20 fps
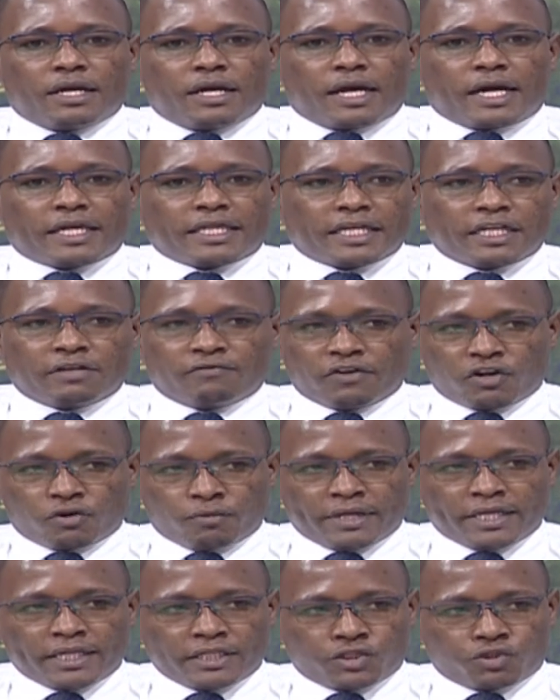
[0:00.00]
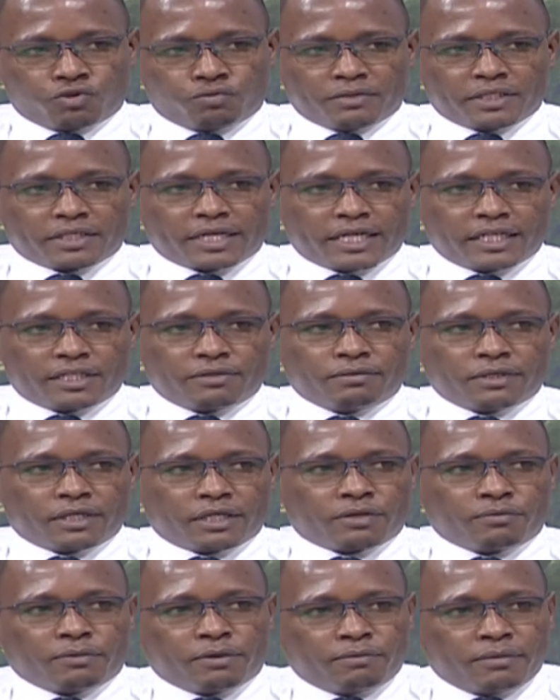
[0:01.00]
And the environment needs to be right.
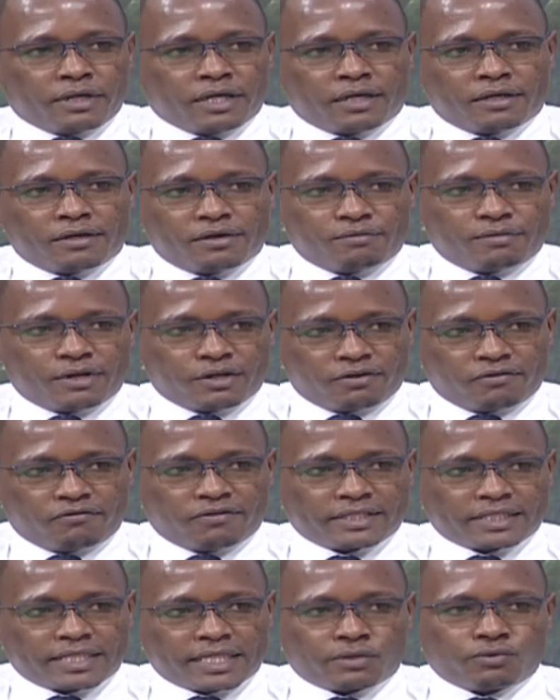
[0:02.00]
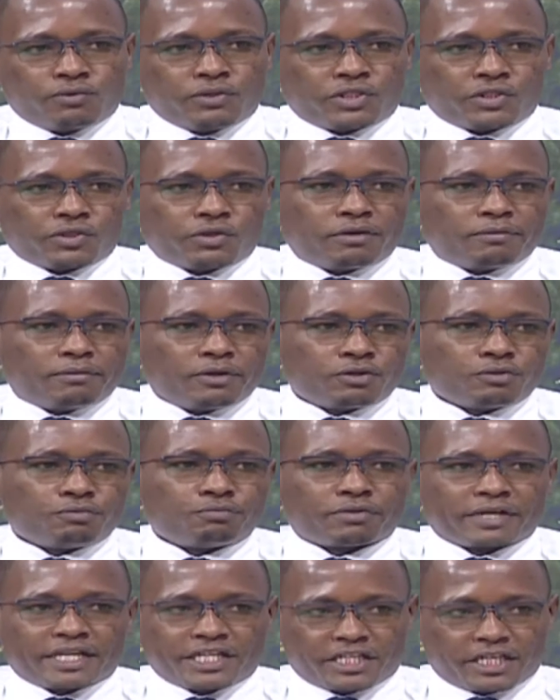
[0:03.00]
Remember, back of us, the question about
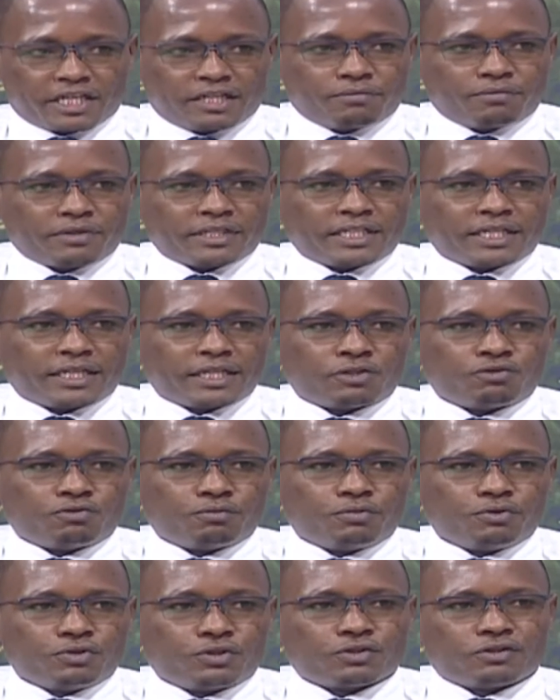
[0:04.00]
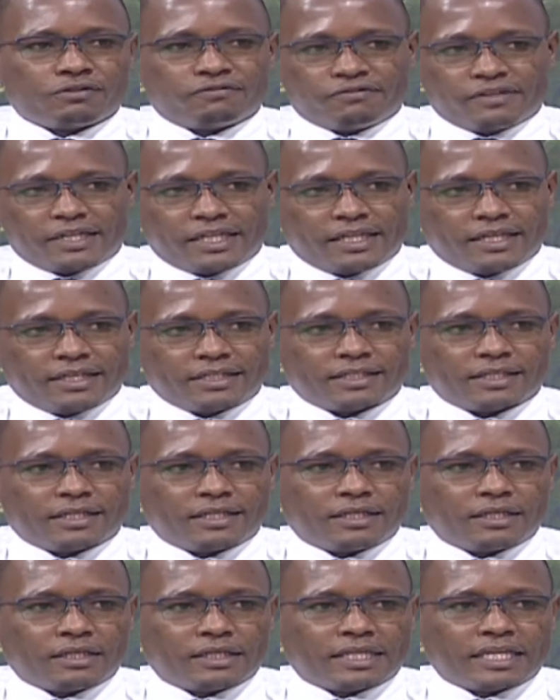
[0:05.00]
pressure, the pressure that we put on fathers
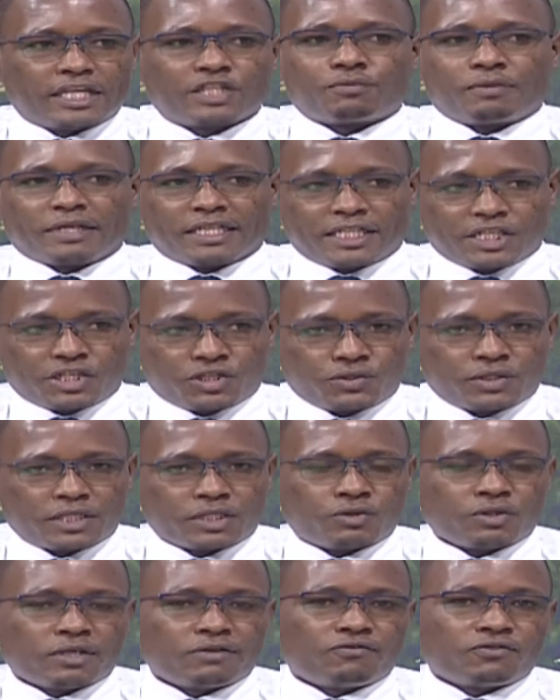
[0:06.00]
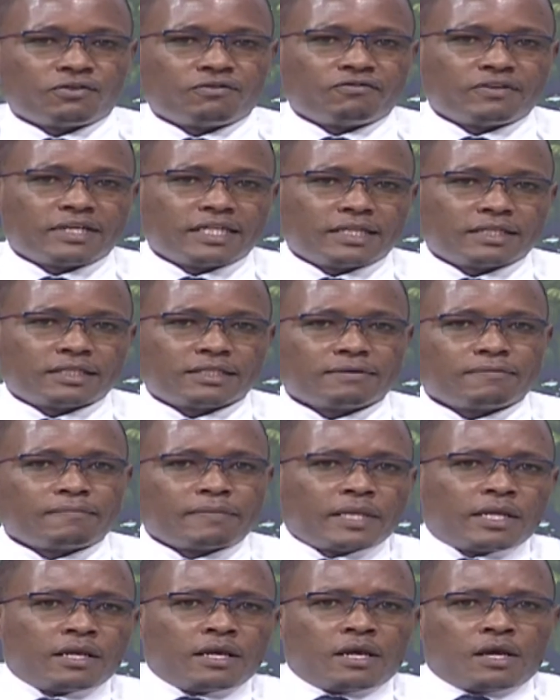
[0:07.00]
and the expectations that we have on fathers.
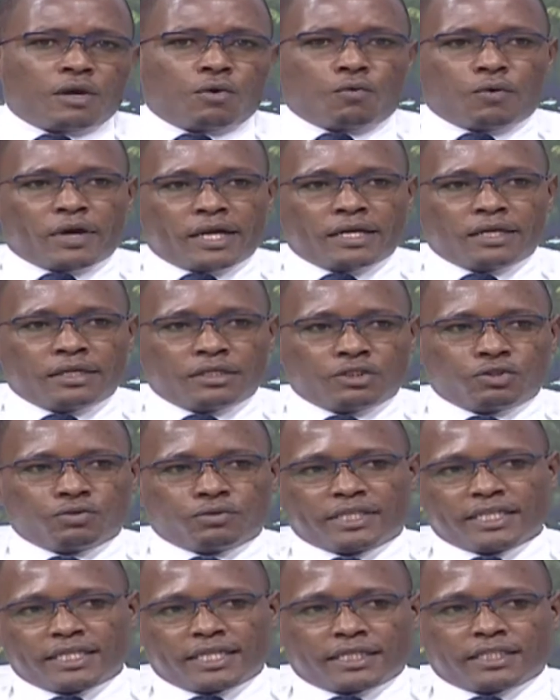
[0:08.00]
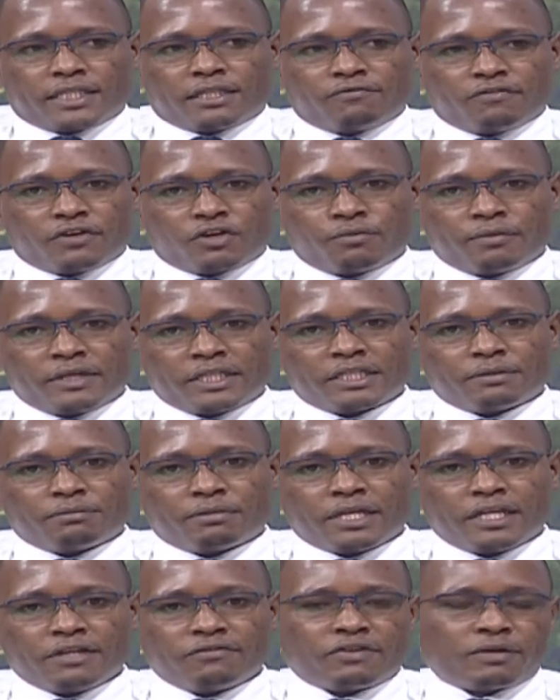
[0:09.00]
One, to create that environment, I
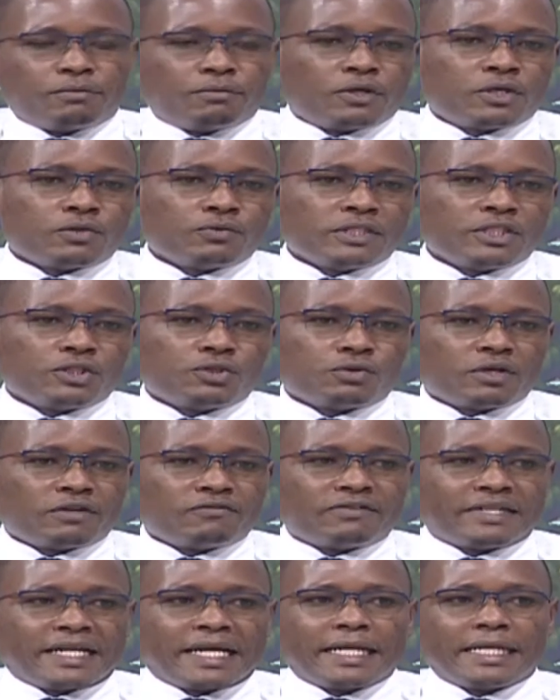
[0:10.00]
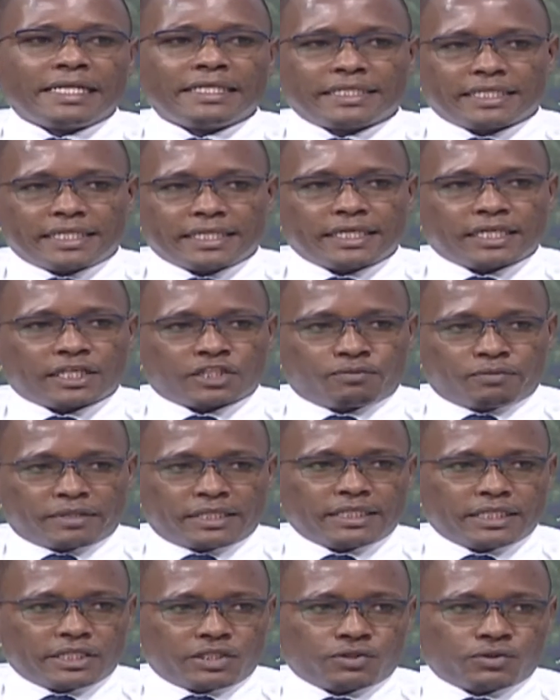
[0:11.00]
believe, number one, we need to have realistic
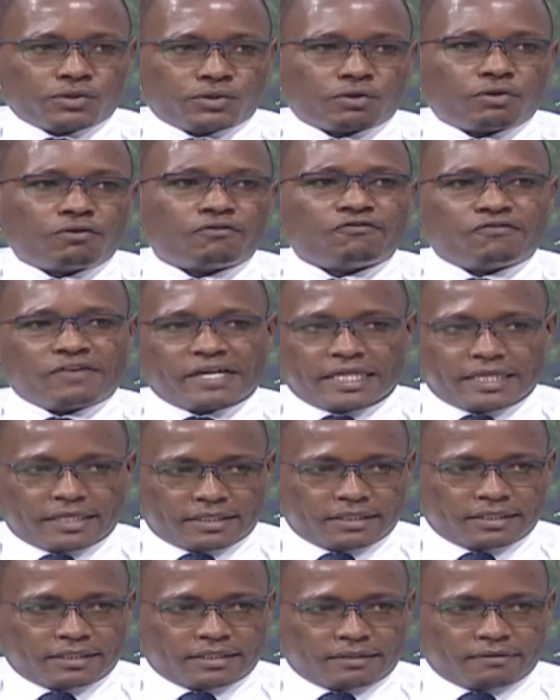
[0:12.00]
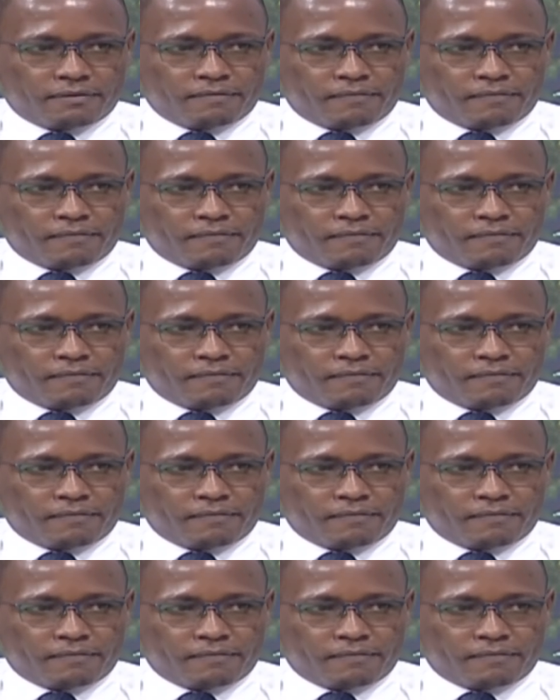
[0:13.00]
expectations of fathers.